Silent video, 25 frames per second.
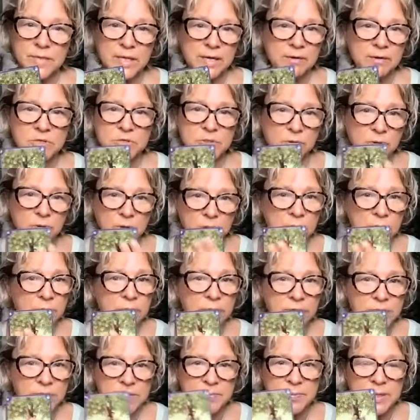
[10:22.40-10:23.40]
There is
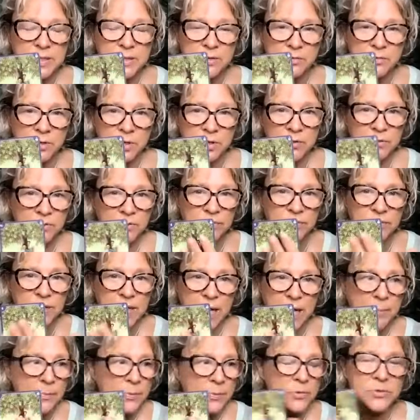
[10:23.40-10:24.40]
growth, there's been growth,
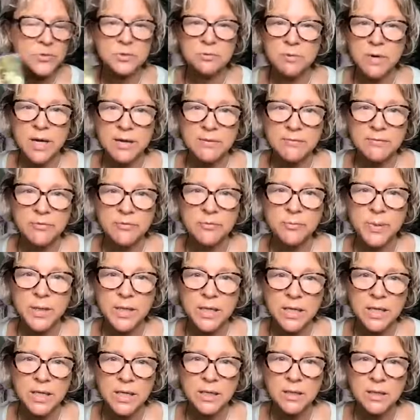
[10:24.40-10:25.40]
the apples are ripe for
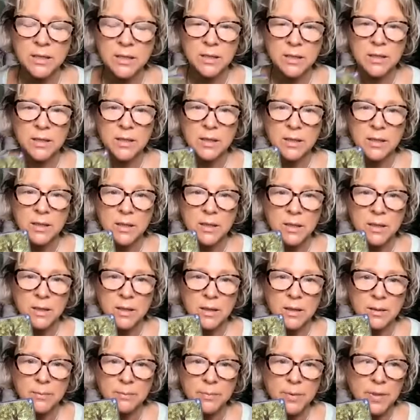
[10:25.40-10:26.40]
picking,
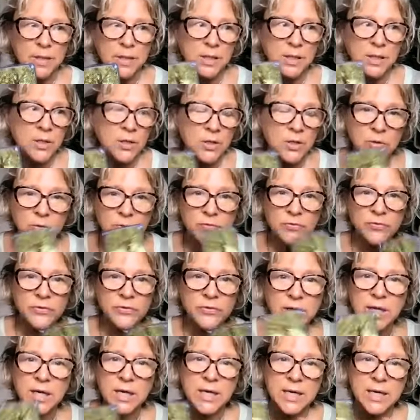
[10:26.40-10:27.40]
but you're not
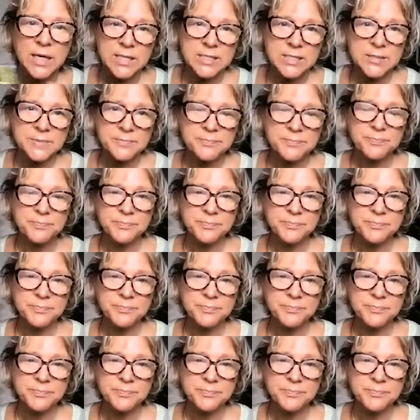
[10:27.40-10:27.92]
seeing it